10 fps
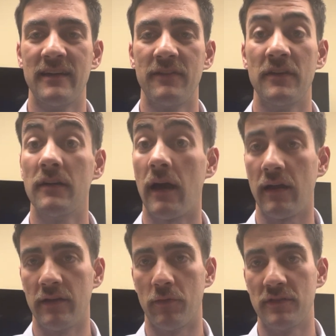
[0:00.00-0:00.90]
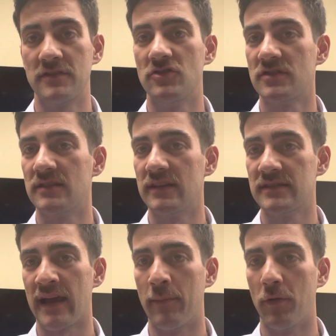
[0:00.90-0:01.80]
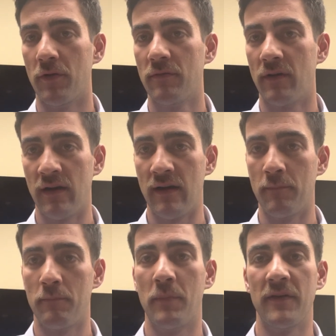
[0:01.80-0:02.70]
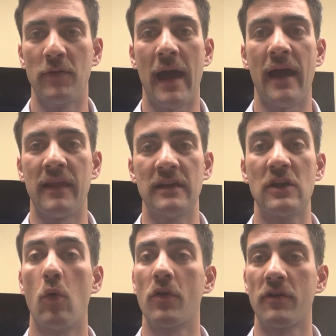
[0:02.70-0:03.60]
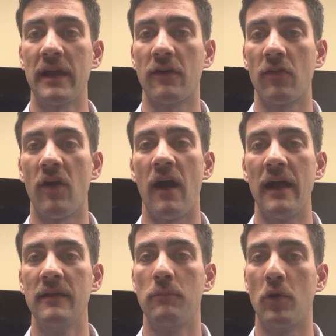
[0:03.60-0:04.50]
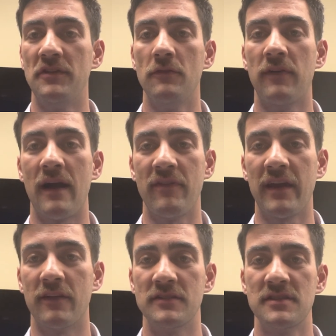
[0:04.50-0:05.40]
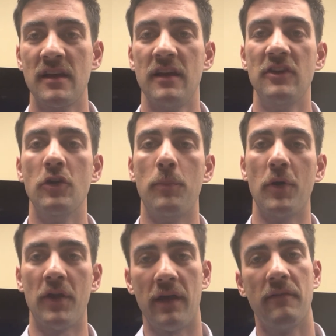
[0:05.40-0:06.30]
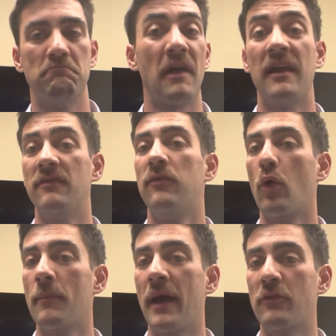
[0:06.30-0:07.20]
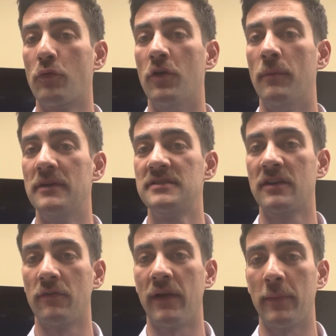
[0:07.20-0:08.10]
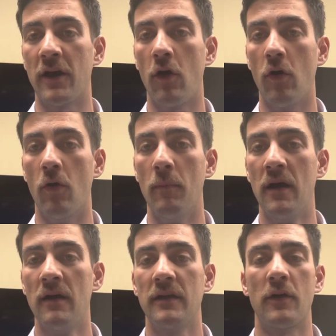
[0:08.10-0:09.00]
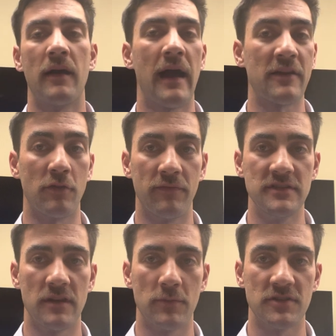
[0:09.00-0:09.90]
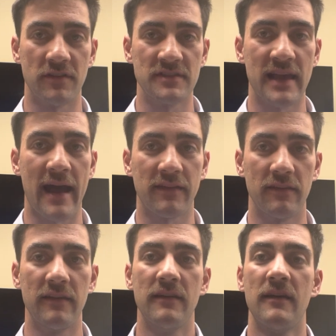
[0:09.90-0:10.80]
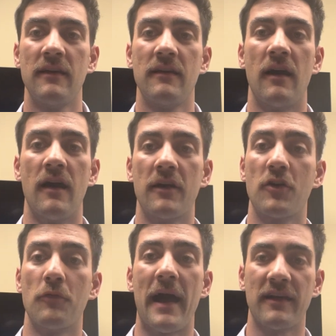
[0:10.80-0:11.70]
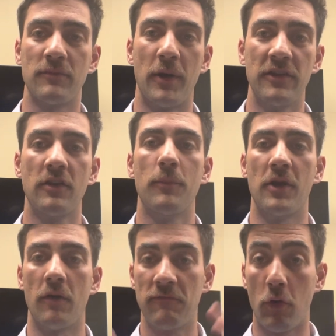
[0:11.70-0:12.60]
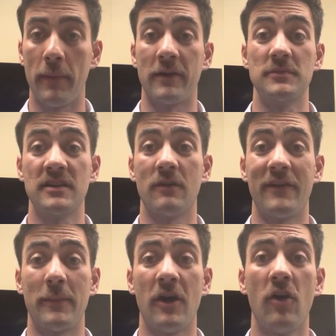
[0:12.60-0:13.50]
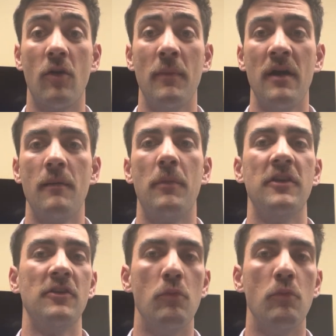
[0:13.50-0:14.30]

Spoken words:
this is just an example, but if you had a quarter-acre lot, 0.25 acres, you could put a 4-bedroom single-family home. I don't know if these numbers are exactly correct, but you could put a 4-bedroom single-family home, but you